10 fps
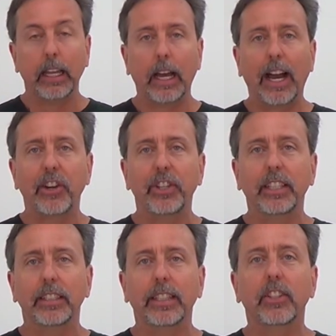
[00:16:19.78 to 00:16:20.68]
Higher
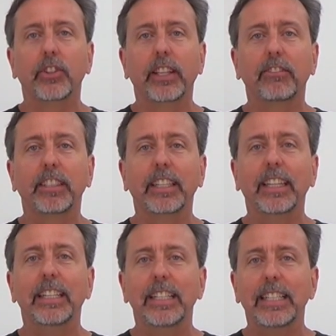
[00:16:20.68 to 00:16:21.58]
yield, so definitely
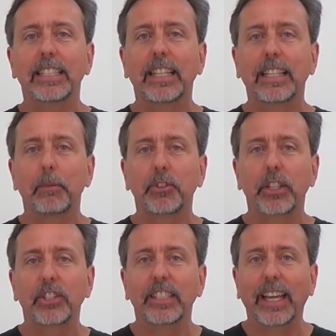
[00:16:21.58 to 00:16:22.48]
in this demonstration